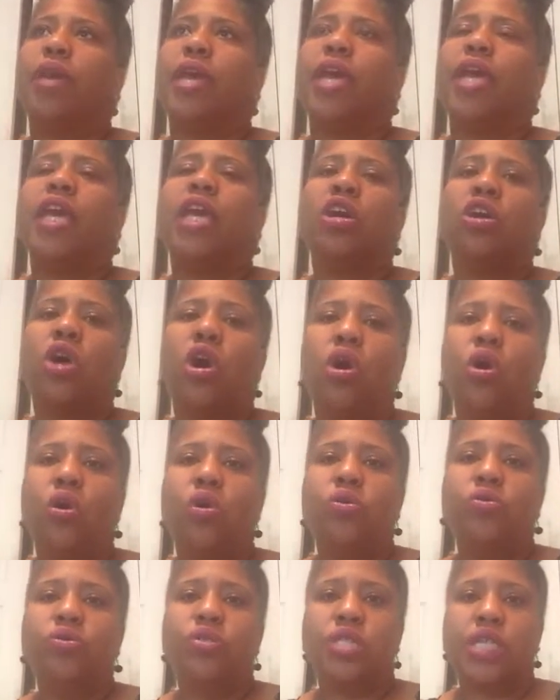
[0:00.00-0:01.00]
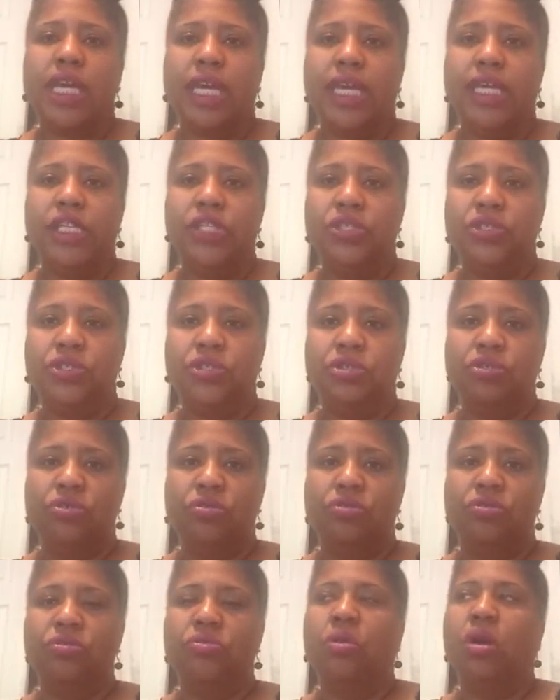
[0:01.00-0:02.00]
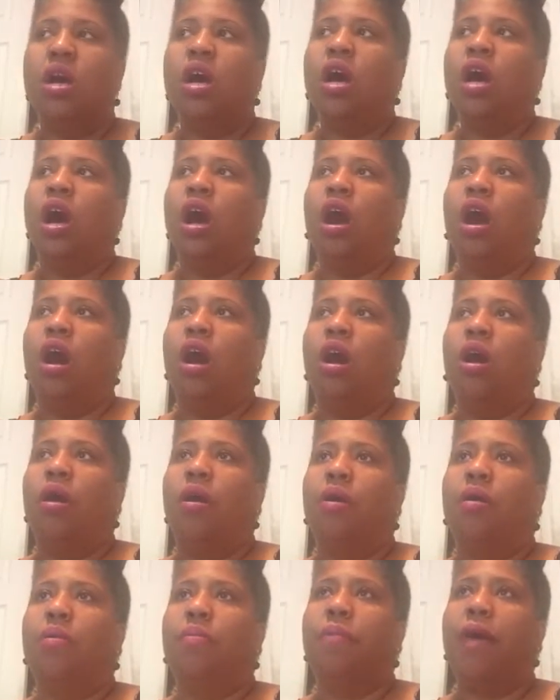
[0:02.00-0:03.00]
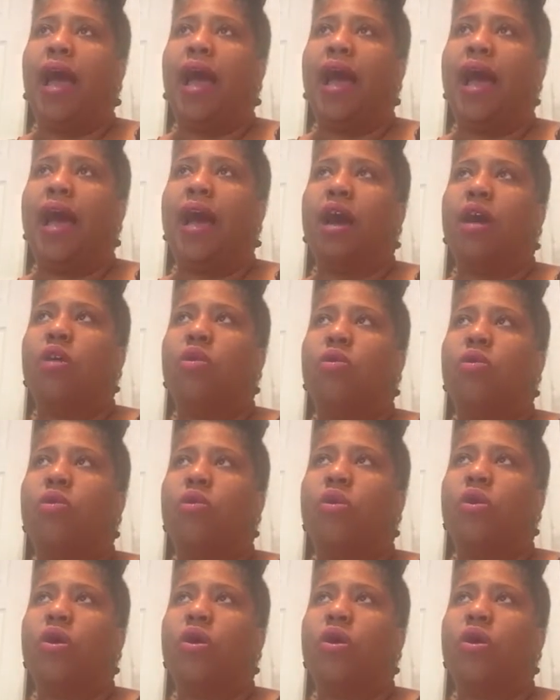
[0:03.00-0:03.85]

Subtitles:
he goes into how